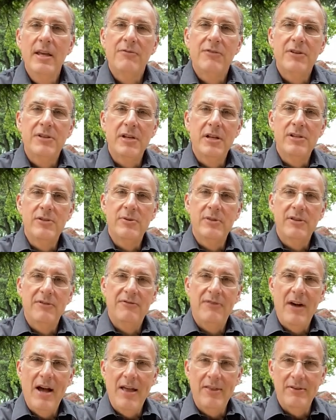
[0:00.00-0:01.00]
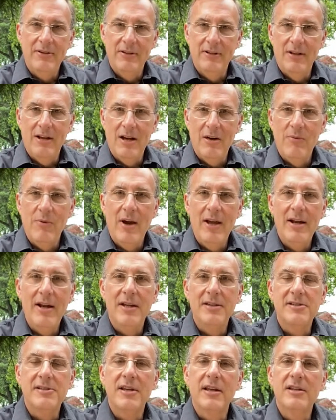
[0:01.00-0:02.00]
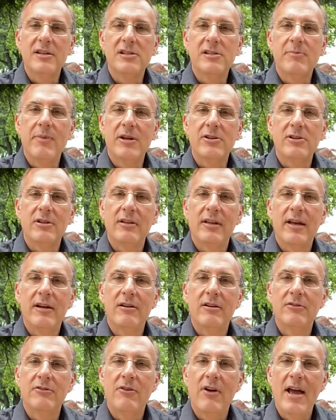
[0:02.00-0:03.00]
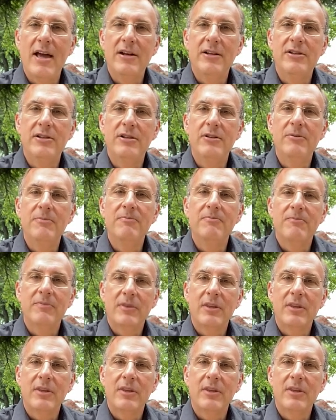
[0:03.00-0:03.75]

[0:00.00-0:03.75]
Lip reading: For sons with a father-in-law, why not send a special letter of gratitude